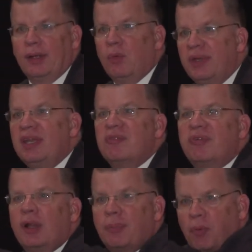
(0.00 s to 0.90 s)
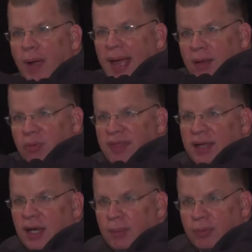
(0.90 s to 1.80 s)
We need to fill up the wagon with
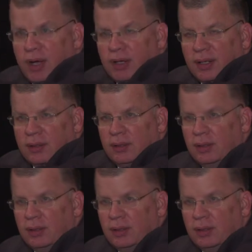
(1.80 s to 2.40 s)
that kind of product.